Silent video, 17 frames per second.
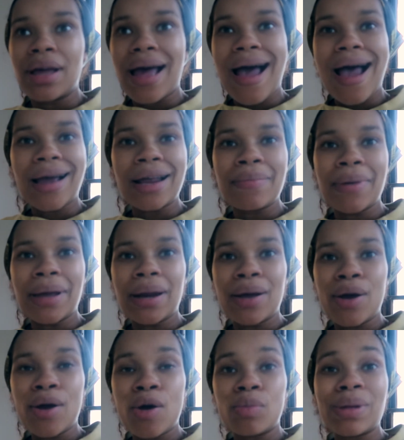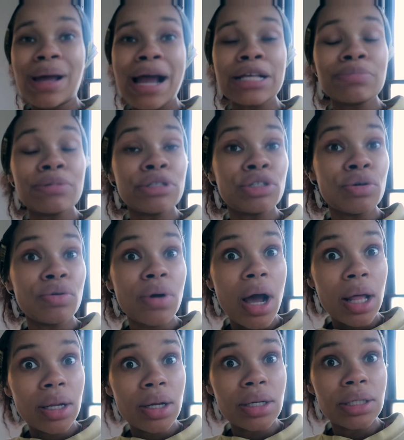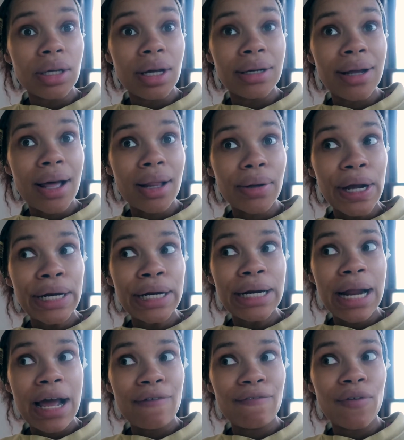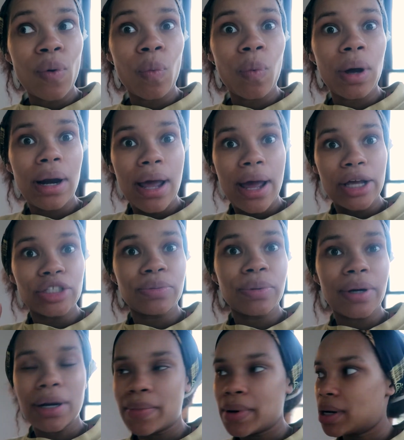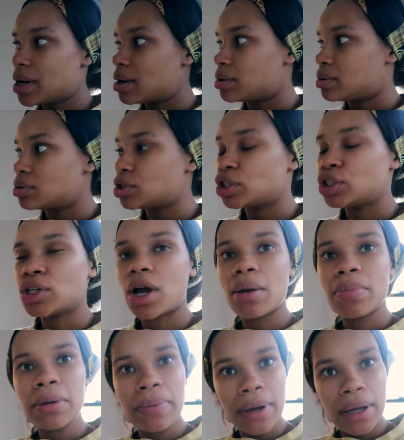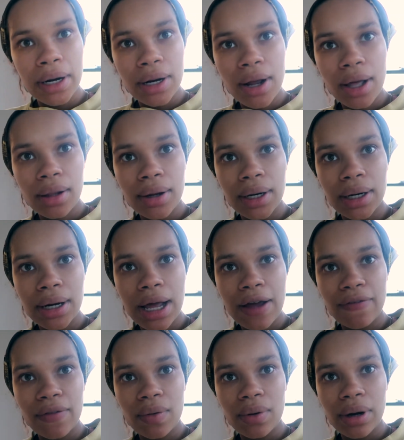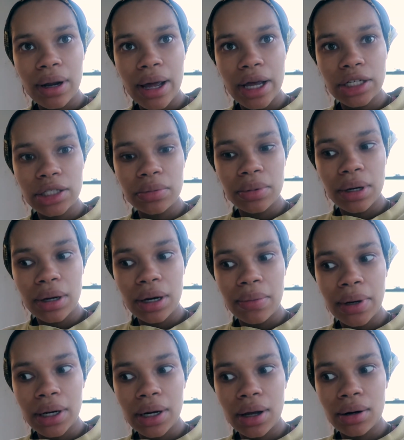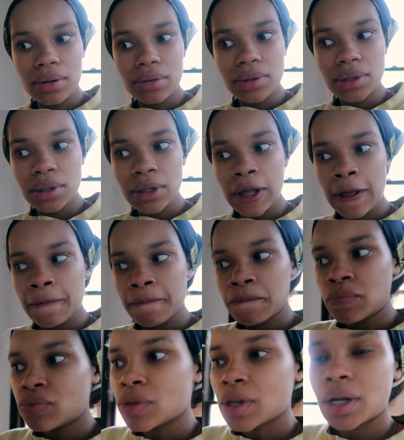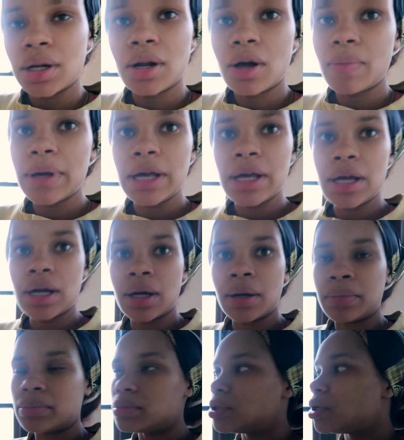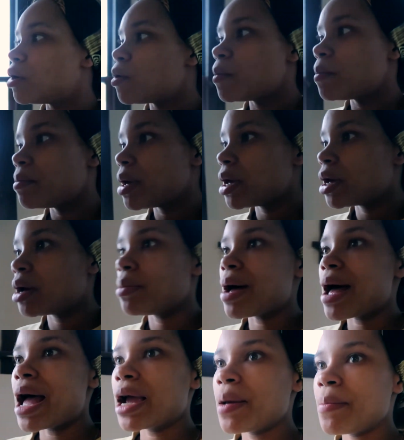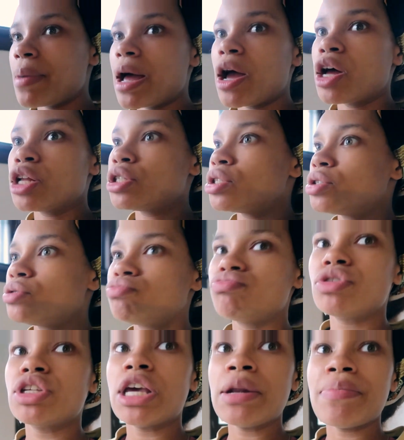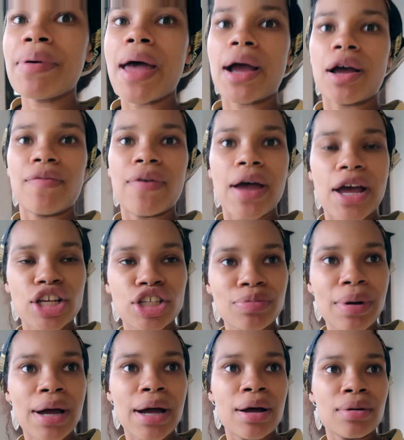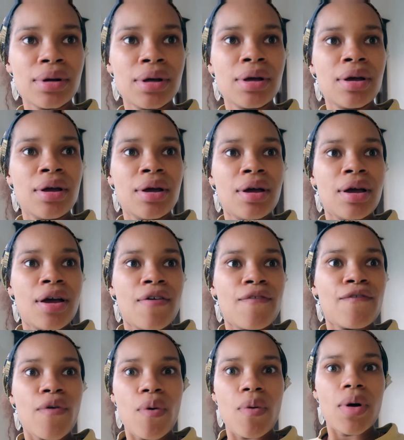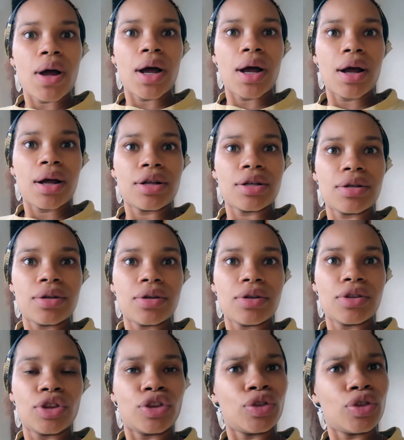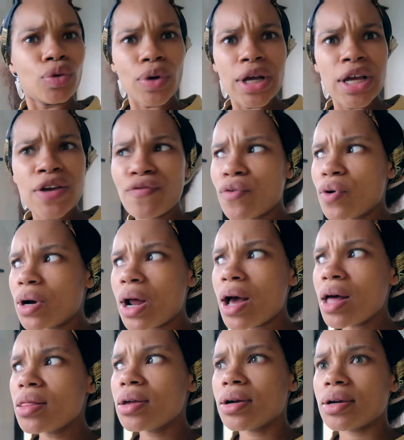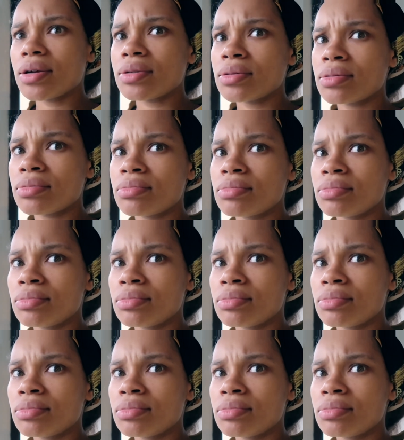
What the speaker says: I could have made it home. But I spent $2, $1.89 for one hash brown at McDonald's. Y'all be paying $1.89 for one hash brown at McDonald's? No, ma'am. No, ma'am. I can buy a 10-pack of hash brown for $3-$4.